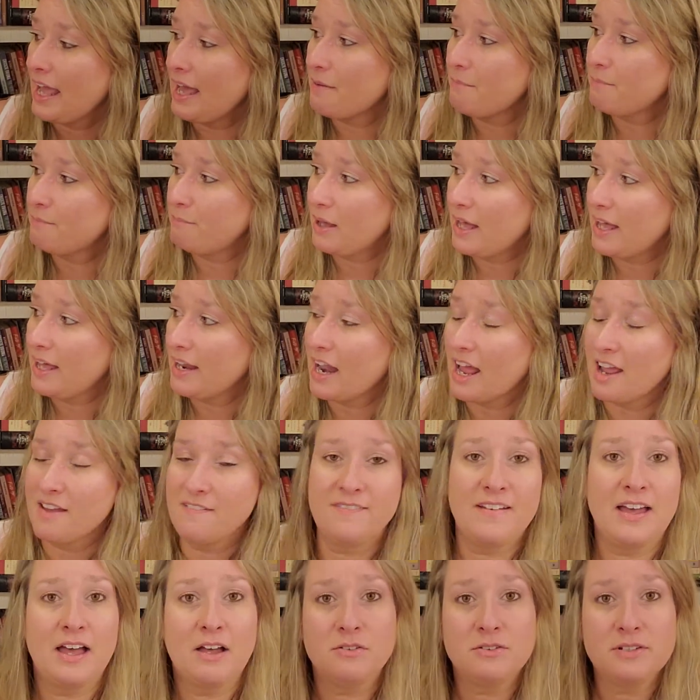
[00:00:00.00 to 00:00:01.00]
But I
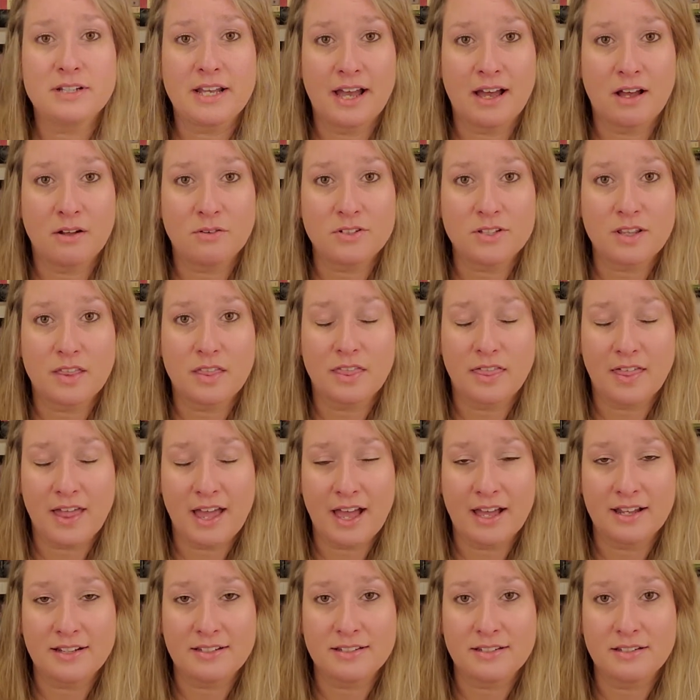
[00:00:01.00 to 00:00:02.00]
found out
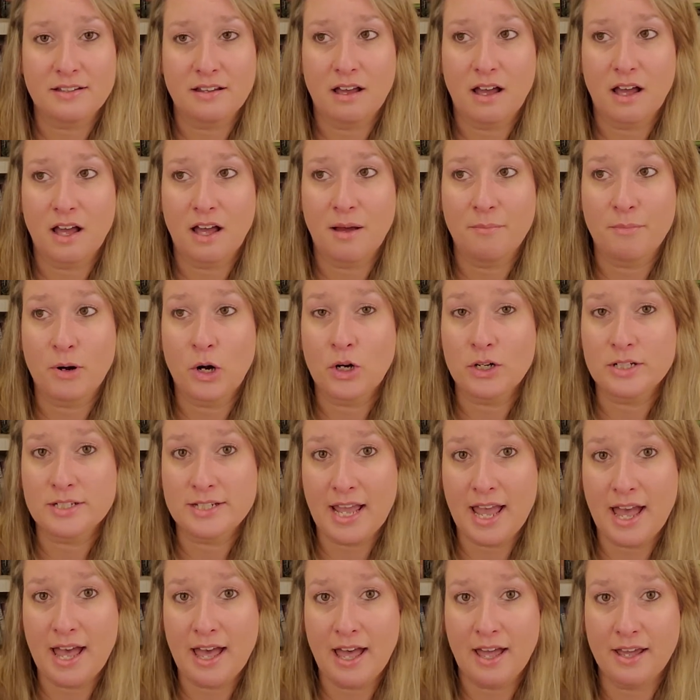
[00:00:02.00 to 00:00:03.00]
that um, her
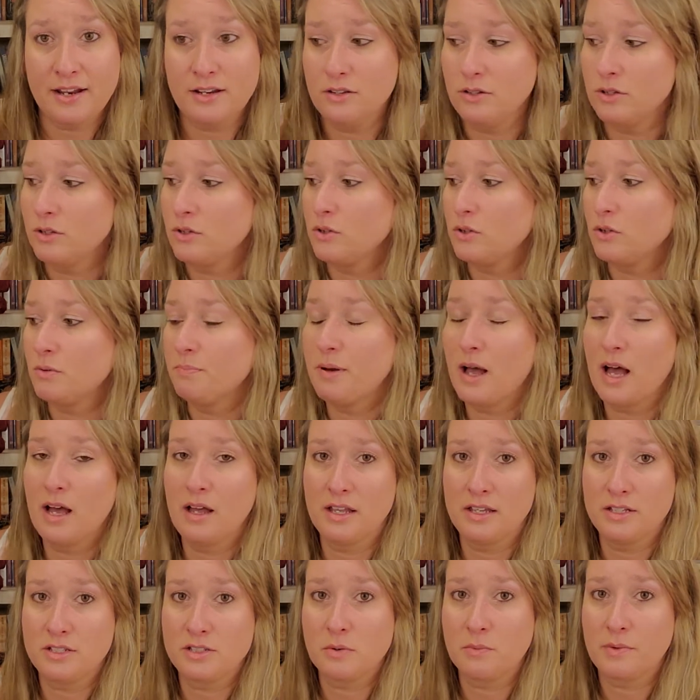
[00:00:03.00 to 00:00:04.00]
dad, who pu
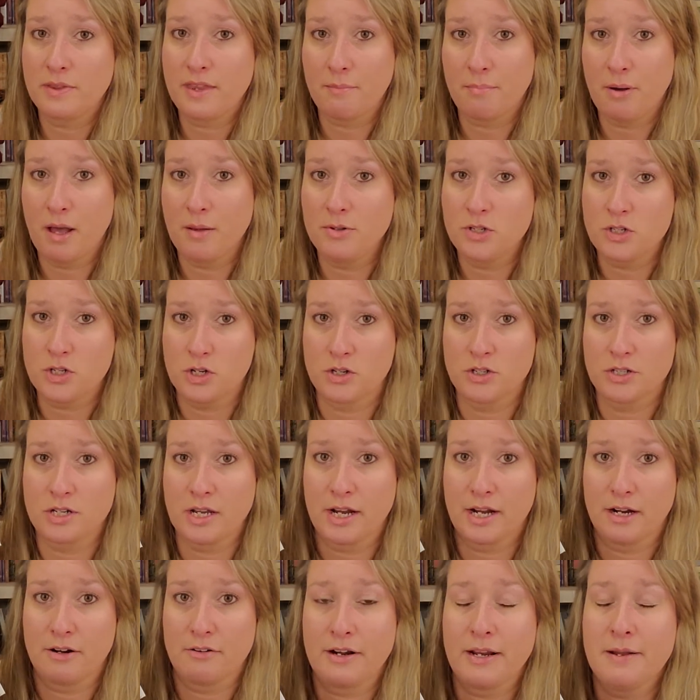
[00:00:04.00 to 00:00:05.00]
is the one that published her
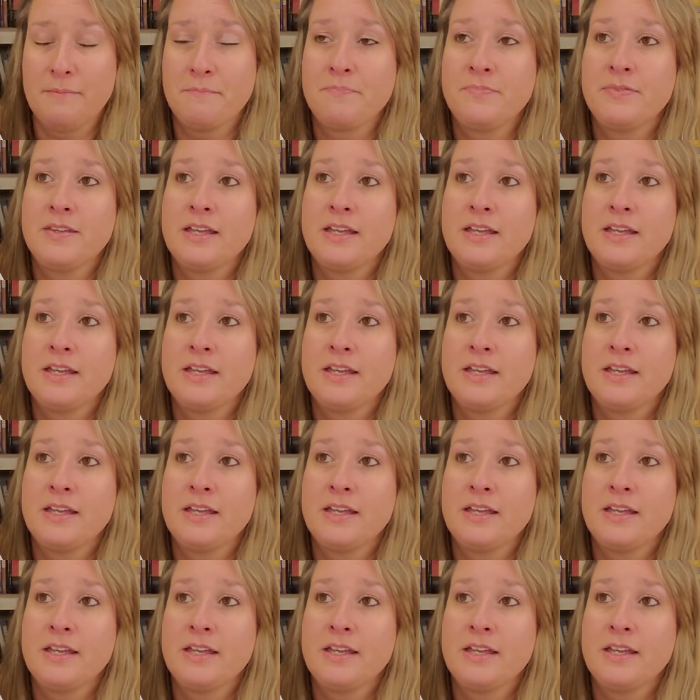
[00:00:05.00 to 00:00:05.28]
diary,